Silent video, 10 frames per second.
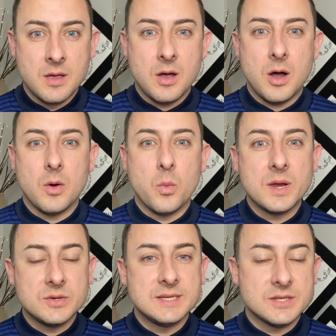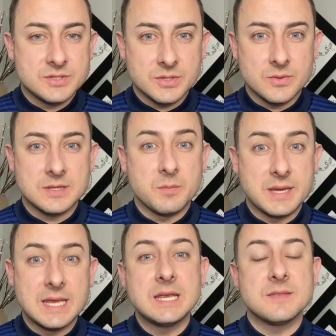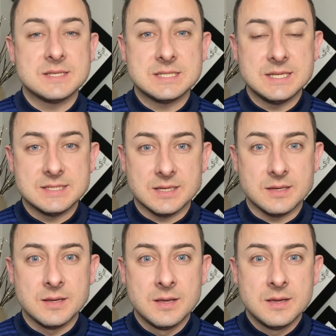on what you need to do at the beginning of the season